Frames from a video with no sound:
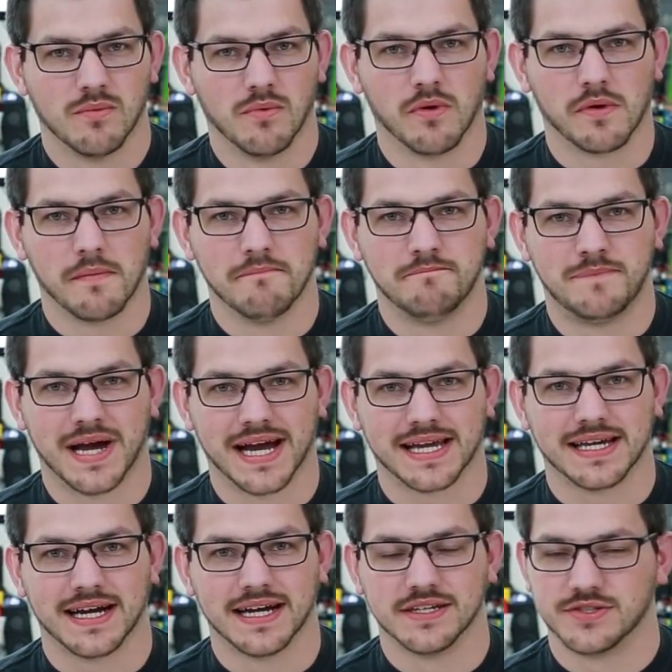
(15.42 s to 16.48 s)
Welcome back
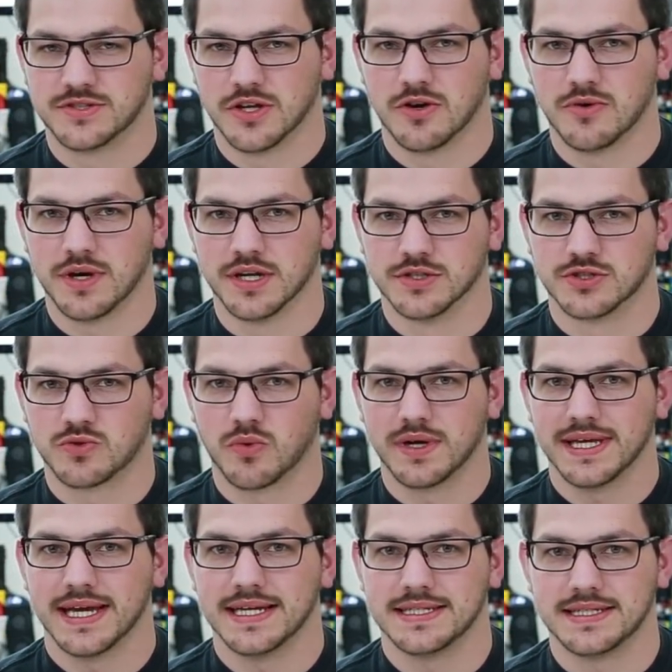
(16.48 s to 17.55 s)
guys. So it is
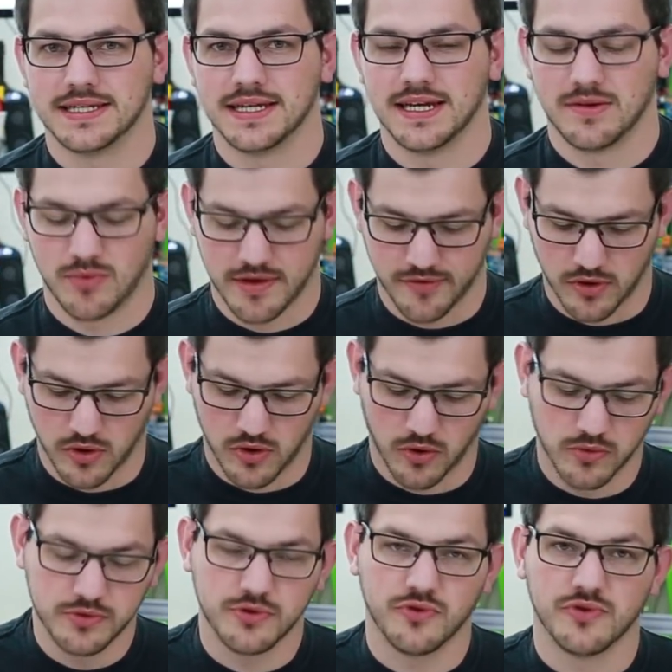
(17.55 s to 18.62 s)
2018, we have a
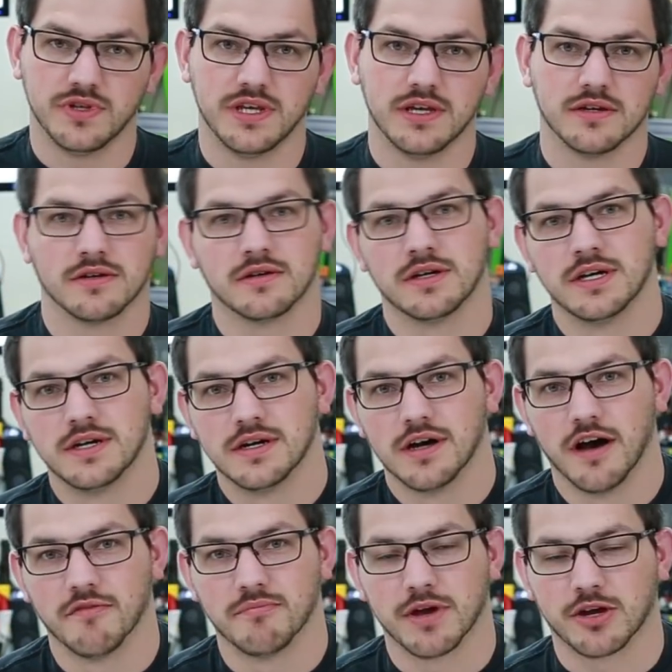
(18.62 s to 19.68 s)
whole new year
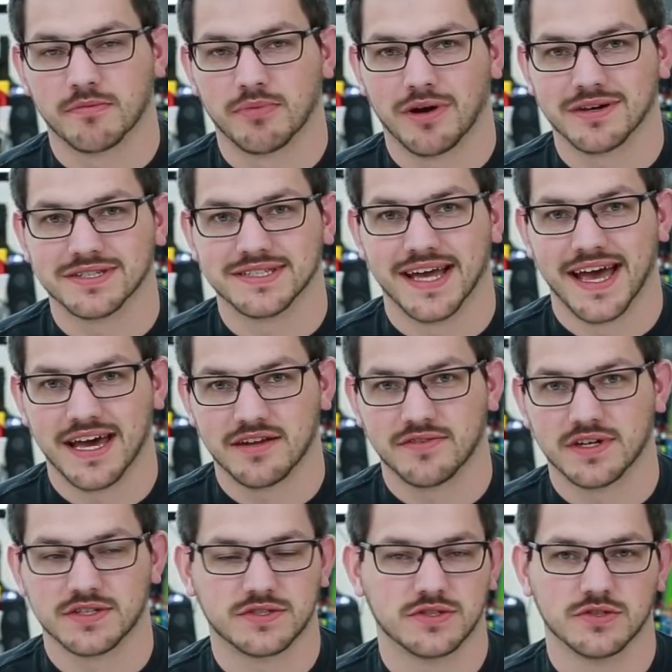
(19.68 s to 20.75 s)
of MakerBox ahead of
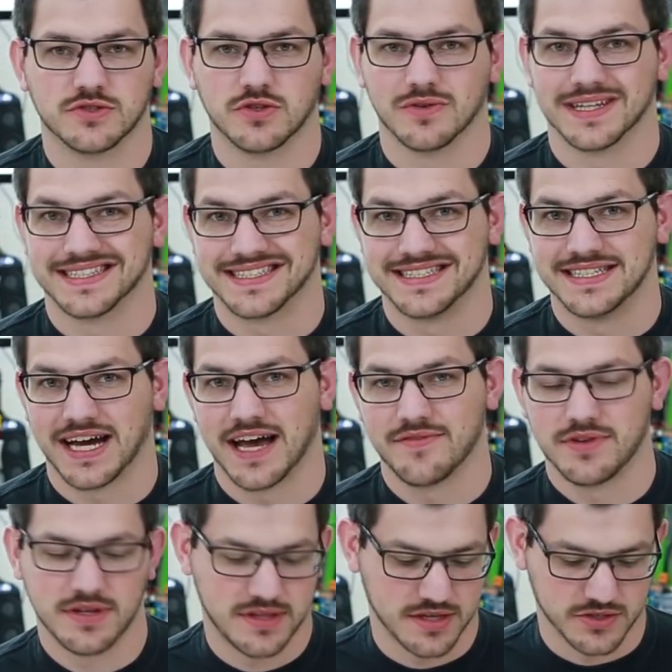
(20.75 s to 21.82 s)
us, so let's
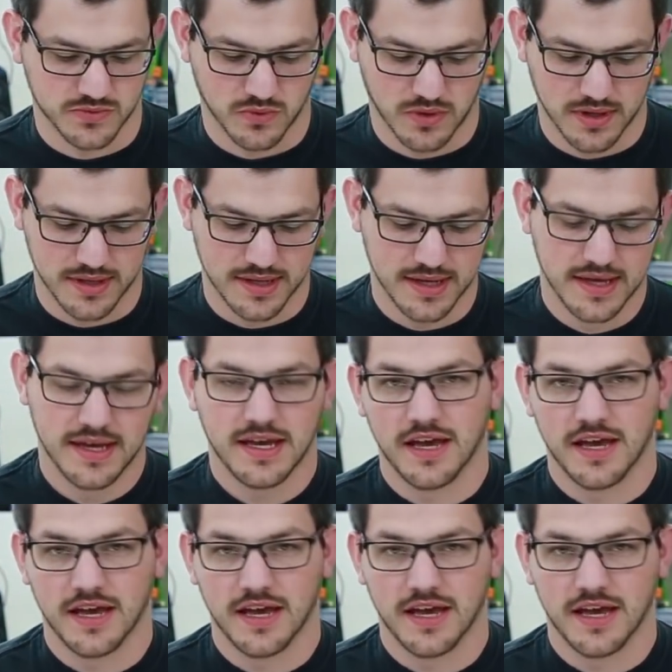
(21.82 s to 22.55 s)
dive into this one.